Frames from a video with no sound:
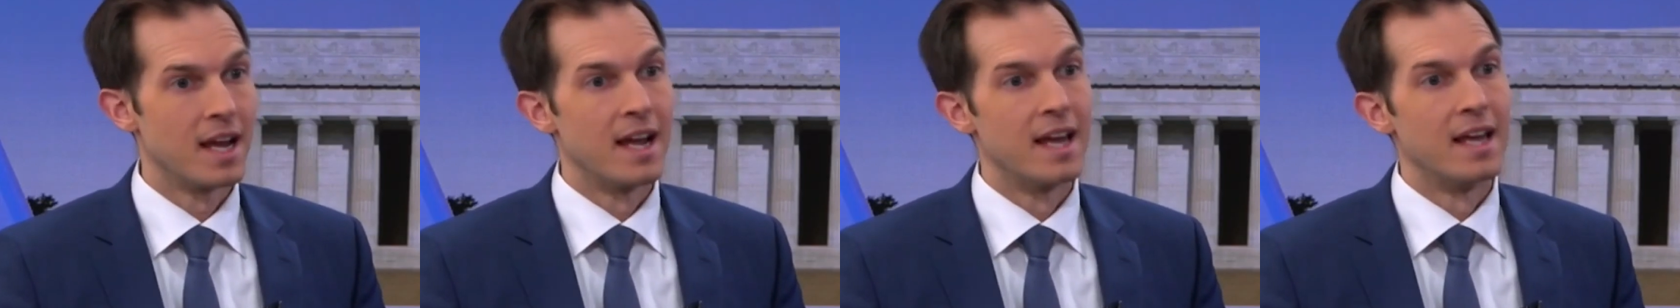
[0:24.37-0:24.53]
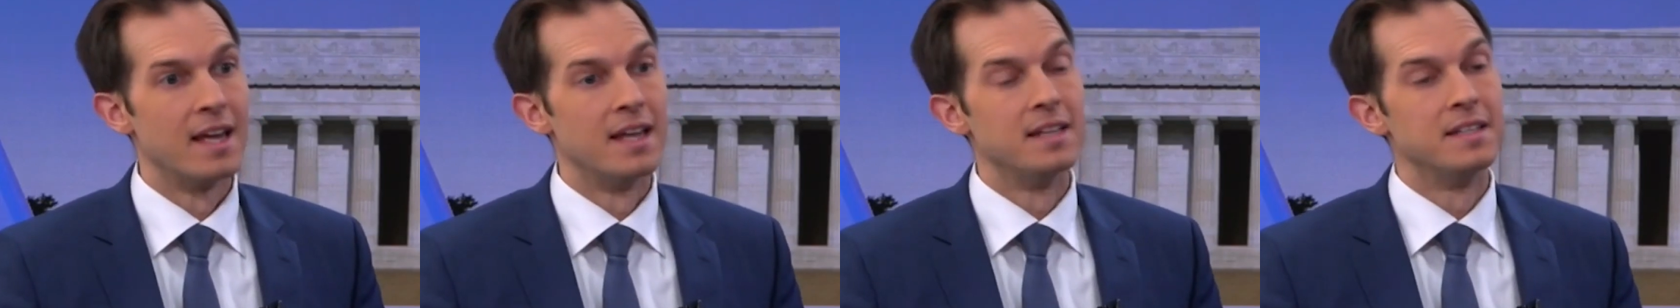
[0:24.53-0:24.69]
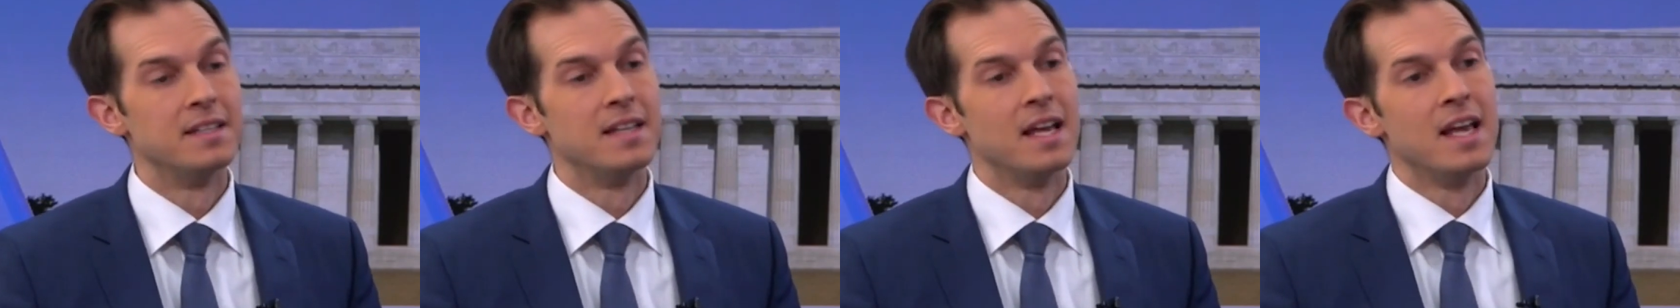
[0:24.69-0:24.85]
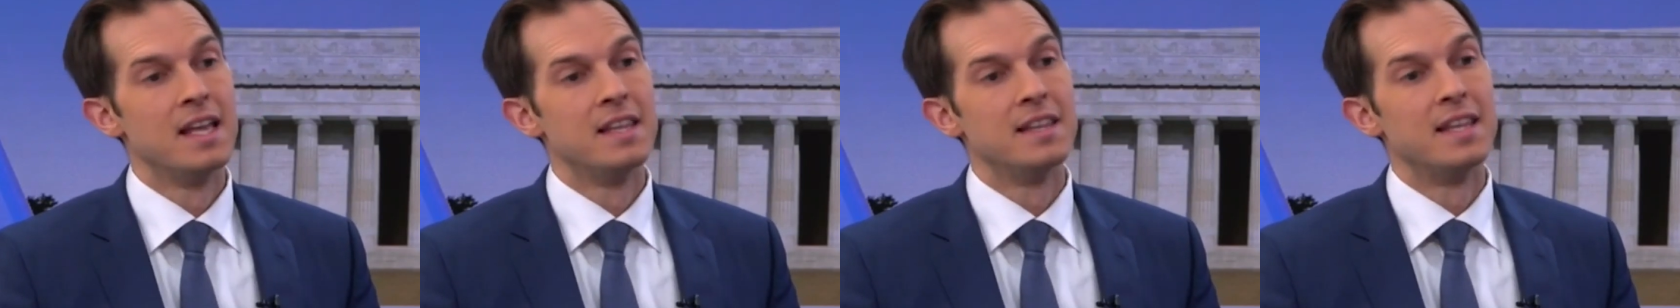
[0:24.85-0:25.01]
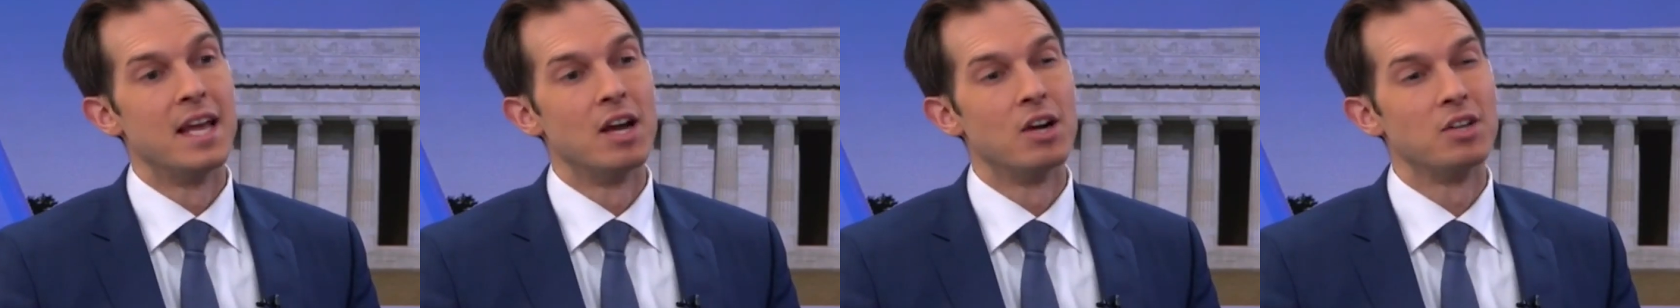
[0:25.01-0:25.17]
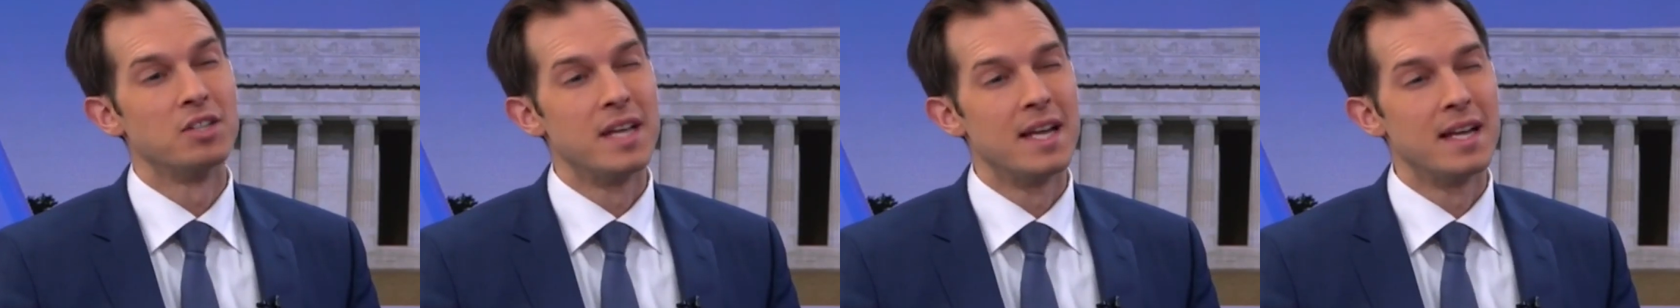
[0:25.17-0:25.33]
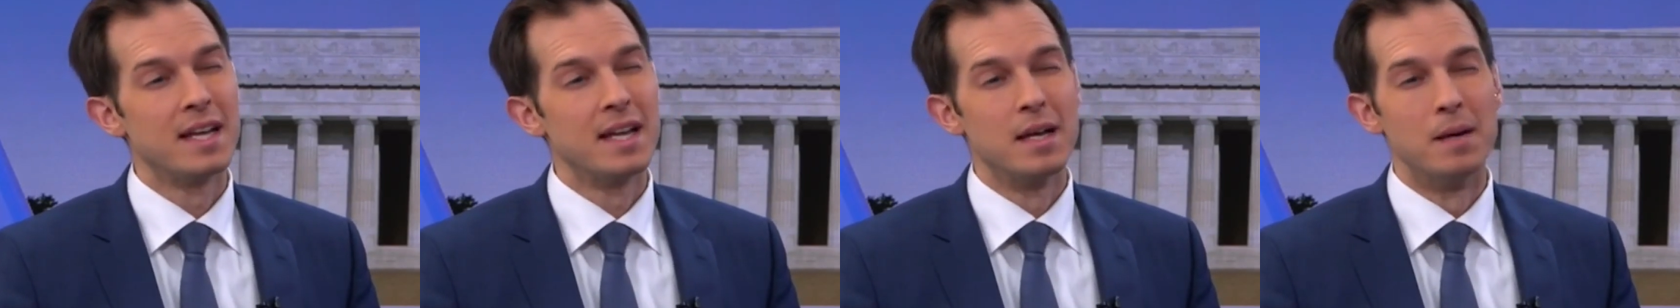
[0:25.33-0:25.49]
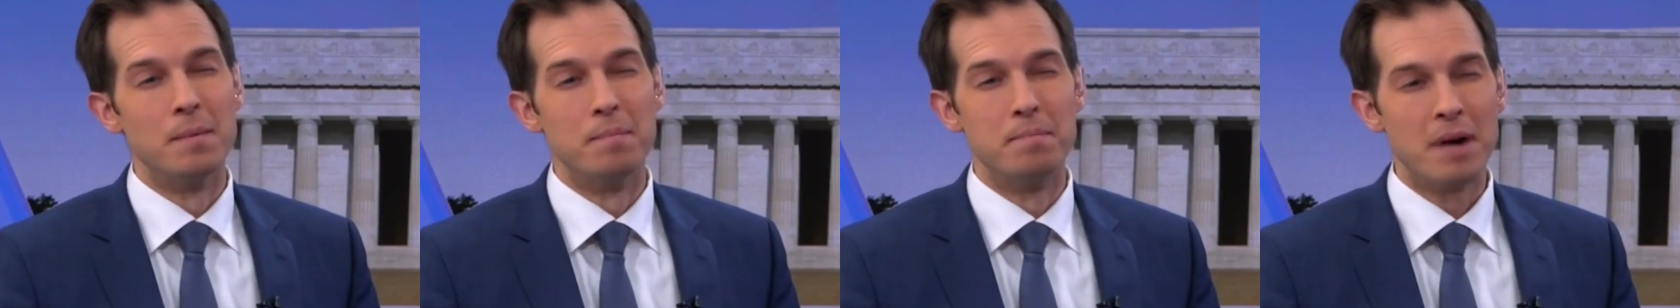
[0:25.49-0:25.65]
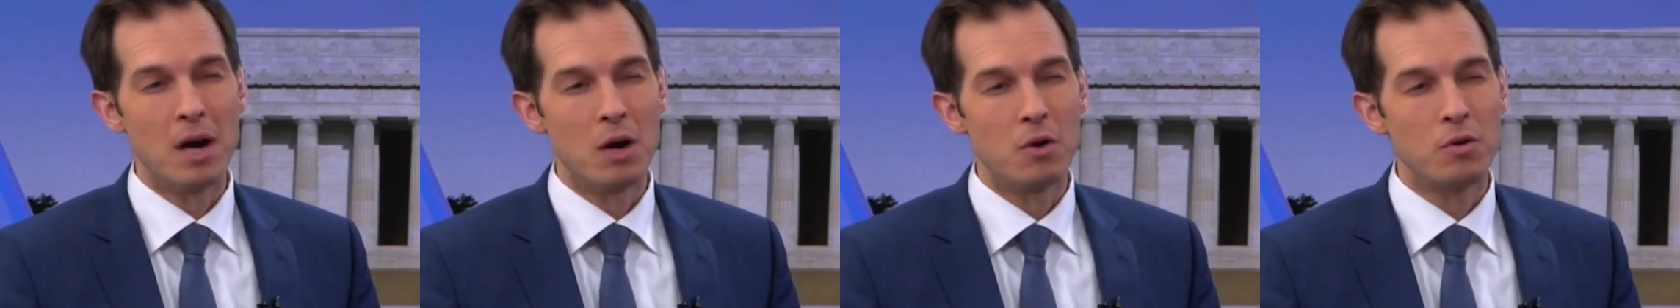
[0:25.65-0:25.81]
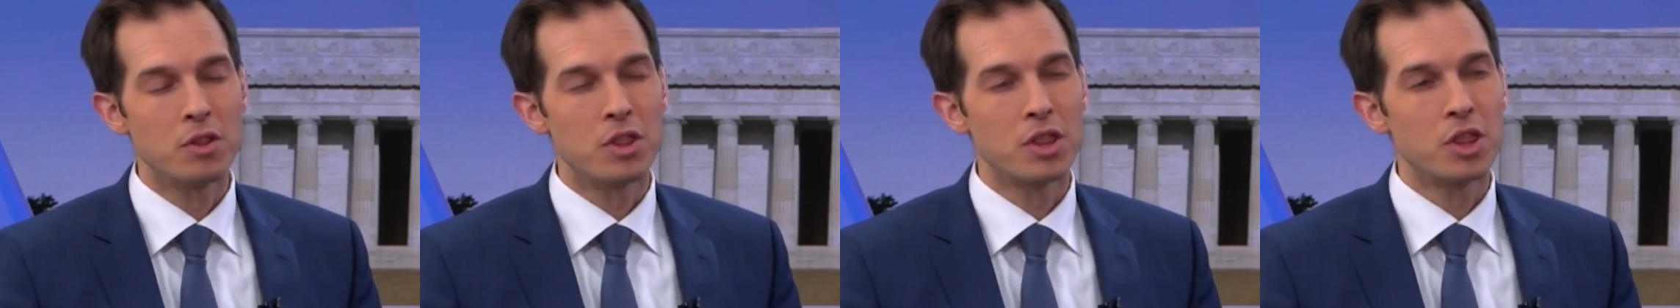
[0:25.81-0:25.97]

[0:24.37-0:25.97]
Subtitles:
and they are taking about